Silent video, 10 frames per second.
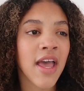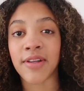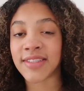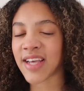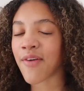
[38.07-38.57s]

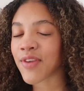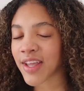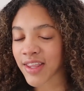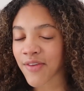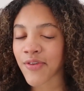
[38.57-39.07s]
But
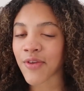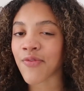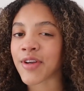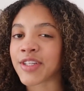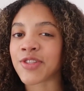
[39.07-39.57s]
definitely feel
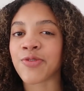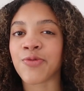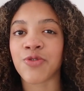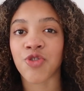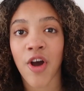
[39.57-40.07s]
free
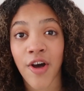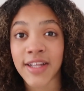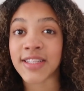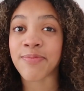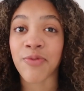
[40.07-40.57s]
to draw
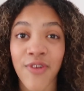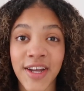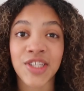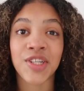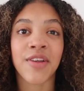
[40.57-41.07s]

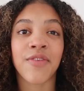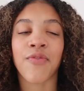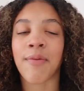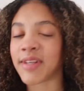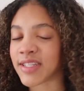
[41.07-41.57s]
inspiration from